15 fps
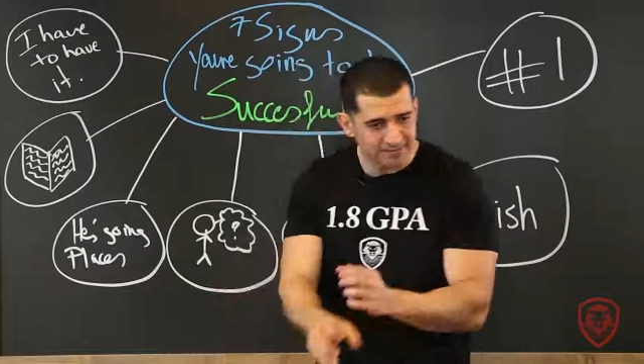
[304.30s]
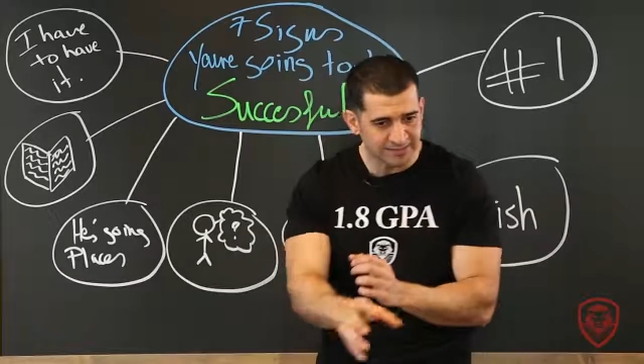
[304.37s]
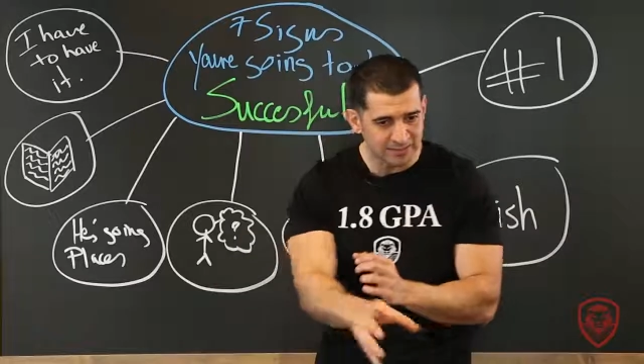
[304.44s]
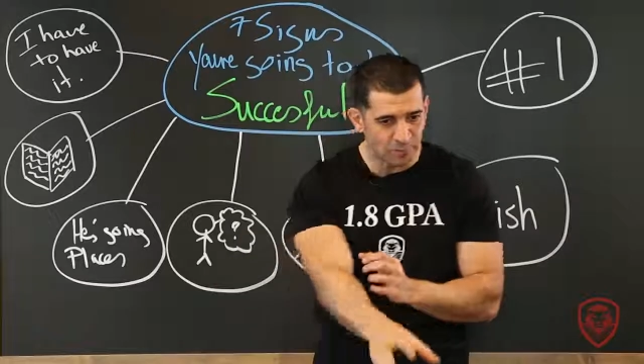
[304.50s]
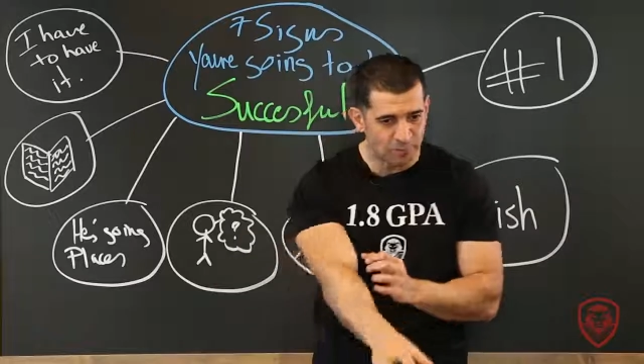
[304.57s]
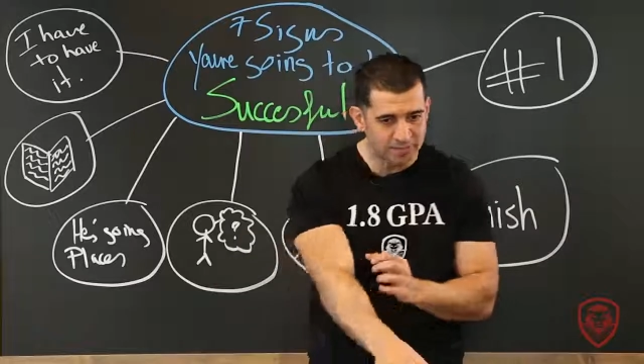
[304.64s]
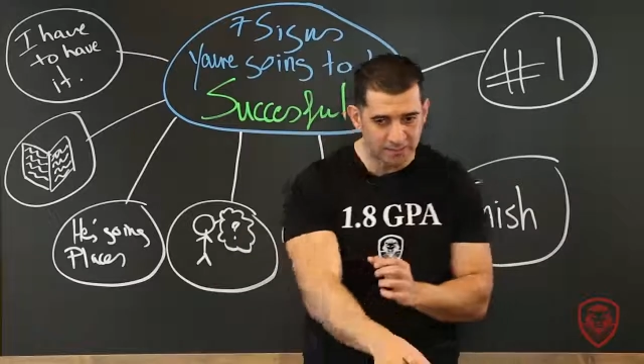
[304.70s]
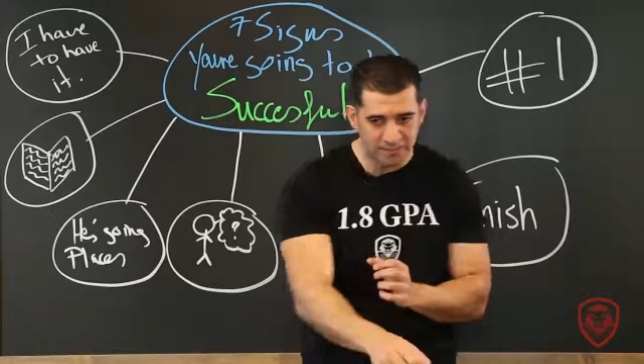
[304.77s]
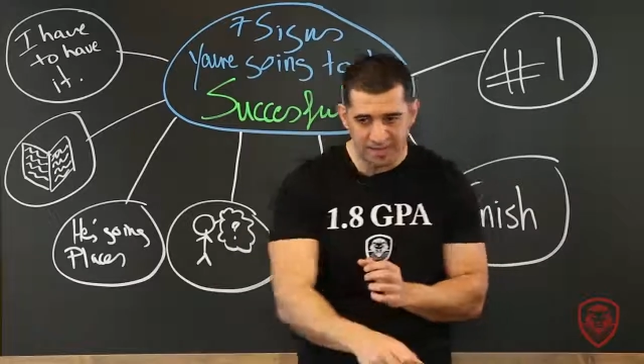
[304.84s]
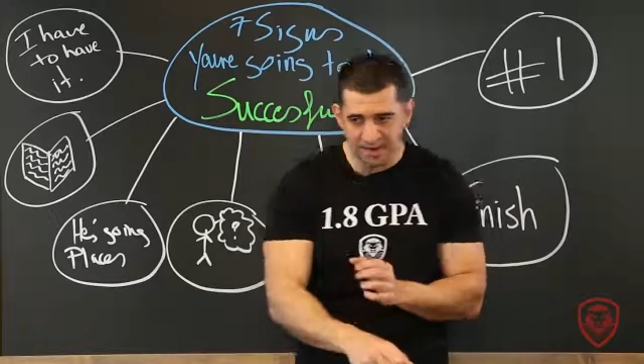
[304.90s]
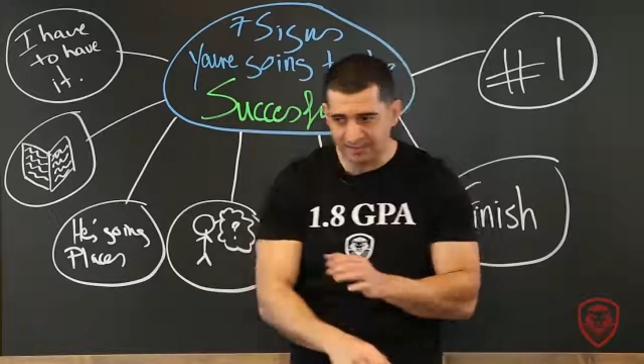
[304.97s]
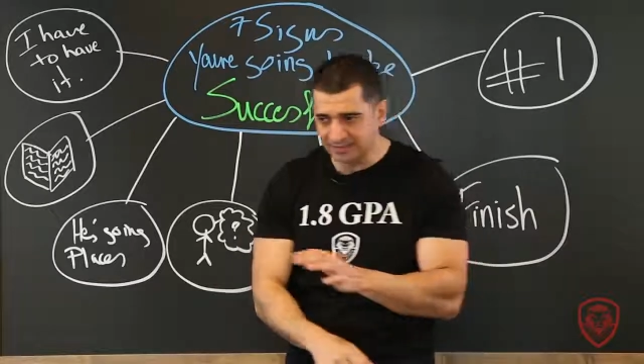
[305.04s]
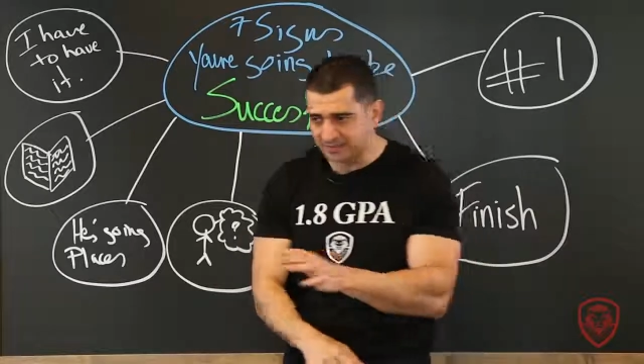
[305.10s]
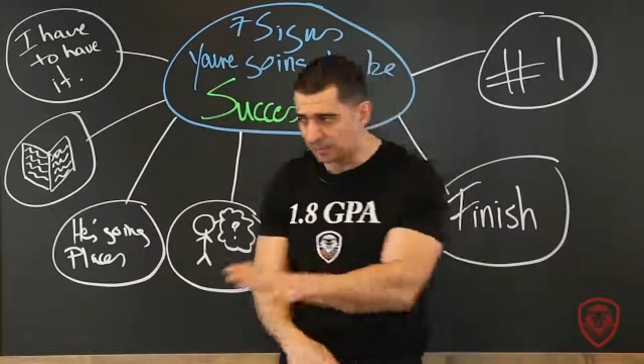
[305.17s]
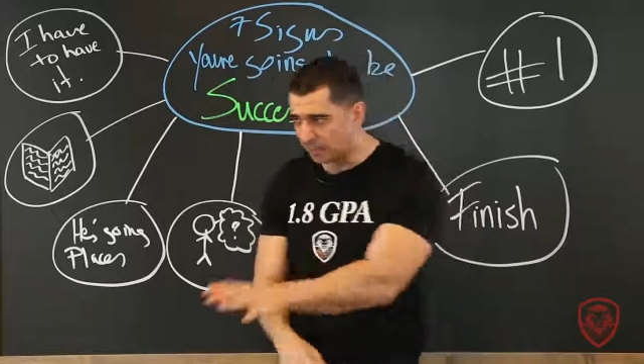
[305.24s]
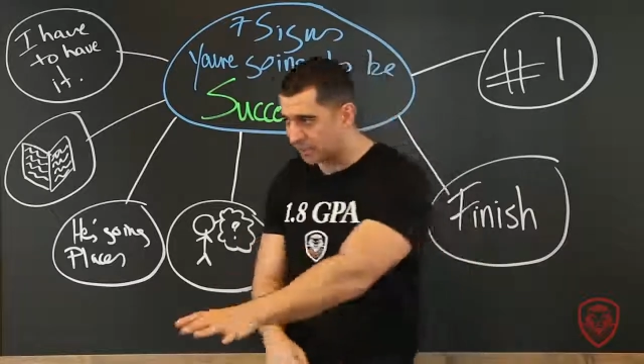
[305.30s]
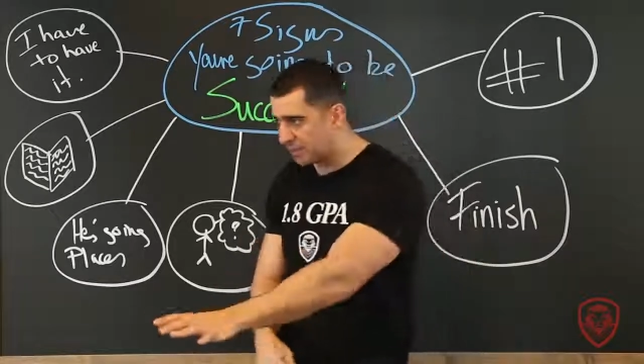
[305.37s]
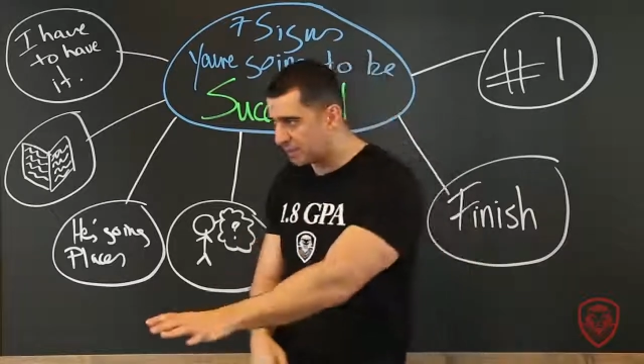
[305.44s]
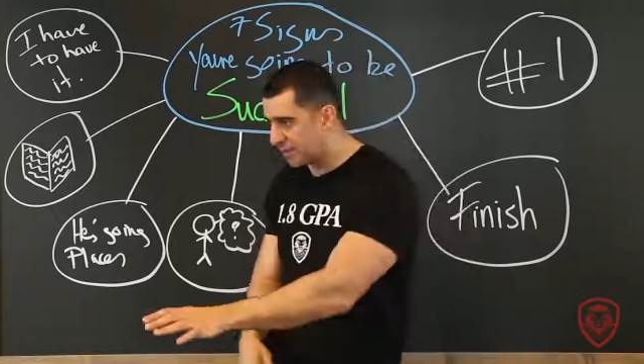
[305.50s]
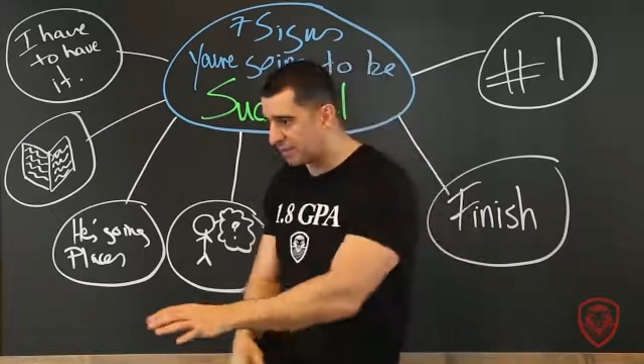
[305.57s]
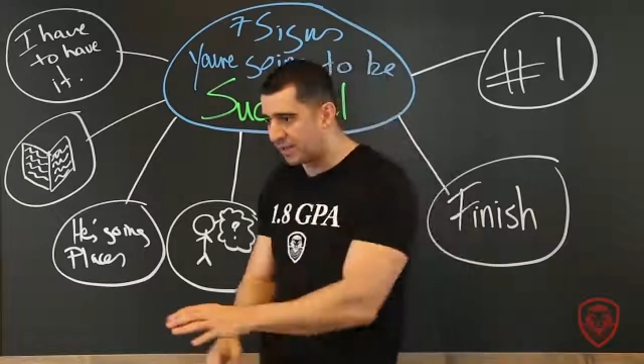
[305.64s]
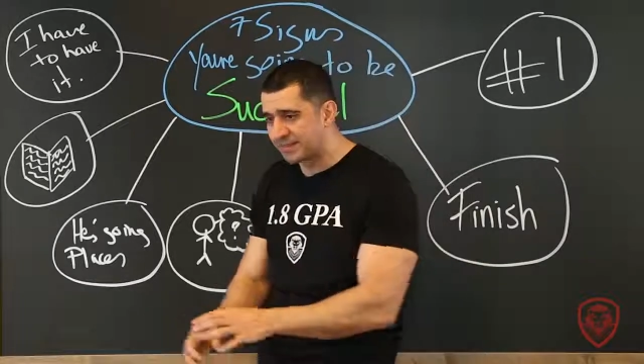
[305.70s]
at this, they want to get better at this, they want to
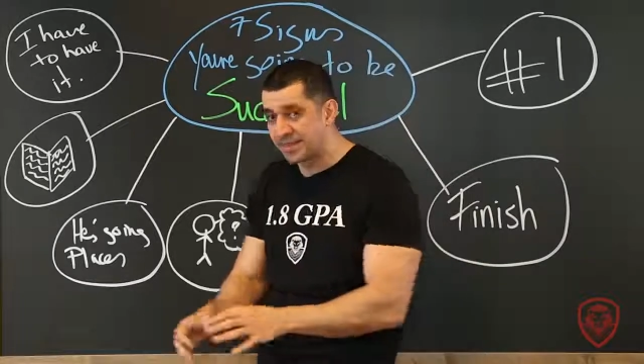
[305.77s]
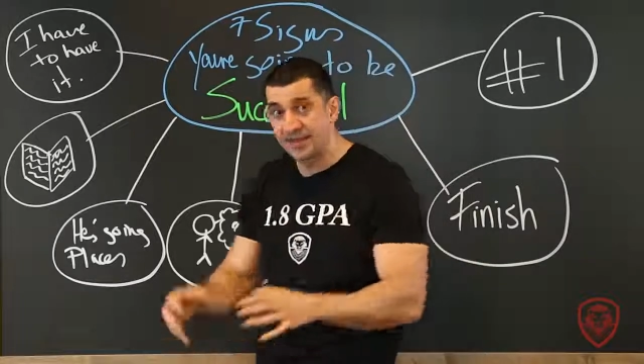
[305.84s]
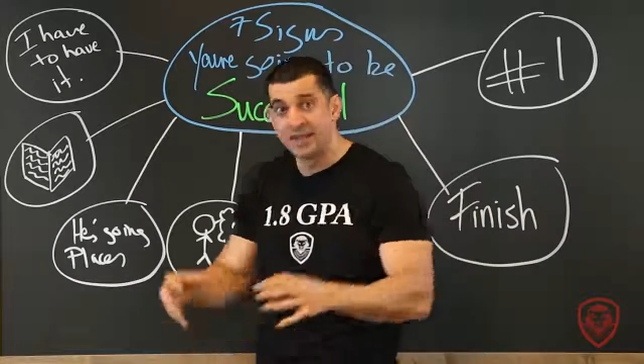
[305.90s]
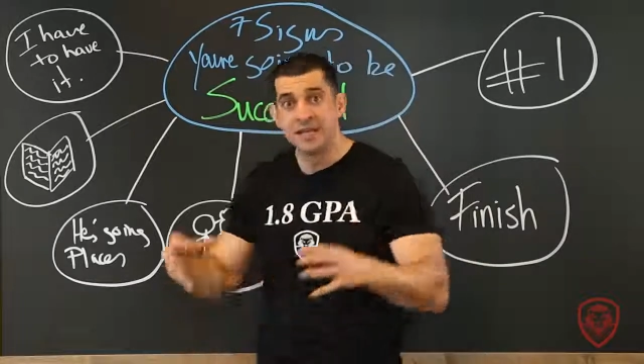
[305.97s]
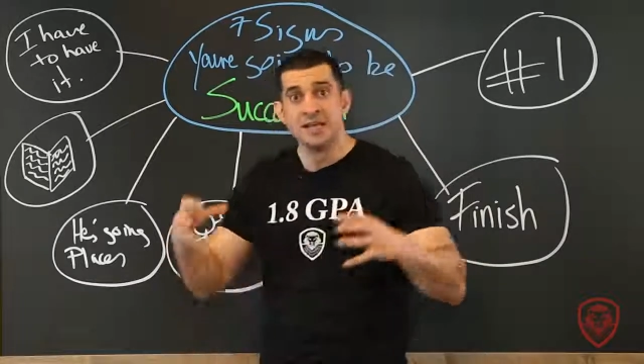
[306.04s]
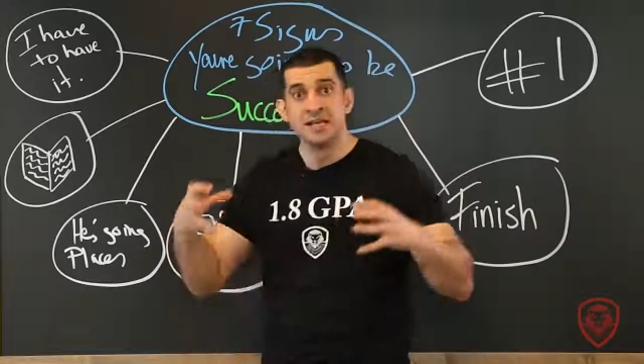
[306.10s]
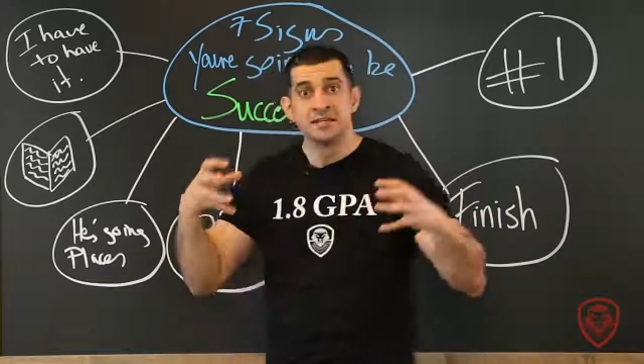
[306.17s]
get better at that.